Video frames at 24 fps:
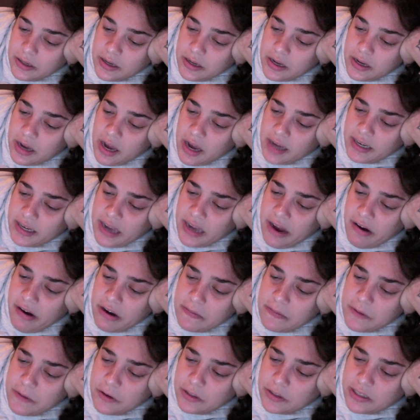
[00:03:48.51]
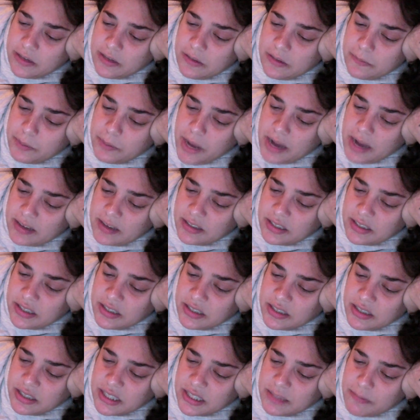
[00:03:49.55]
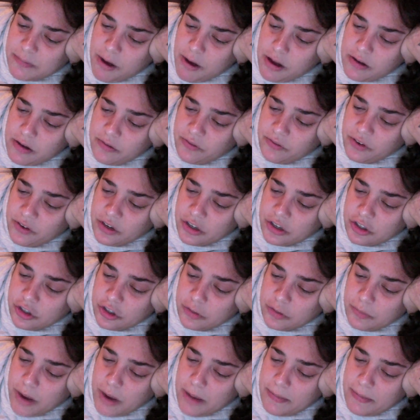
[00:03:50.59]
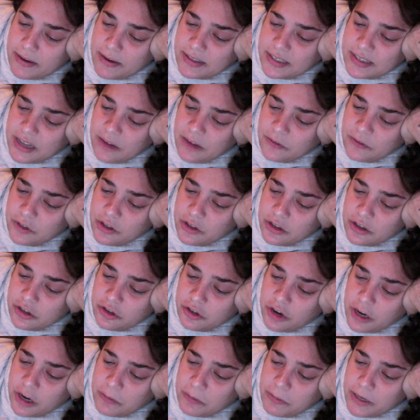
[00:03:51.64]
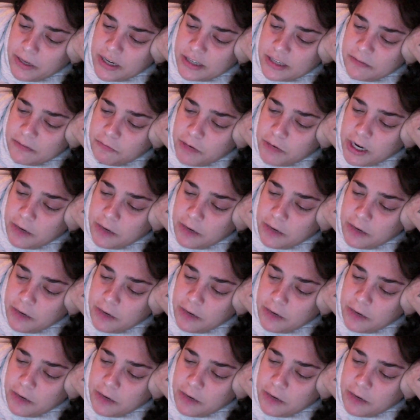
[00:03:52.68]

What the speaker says: I carried most of the boxes and smaller furniture by myself to the truck because Rick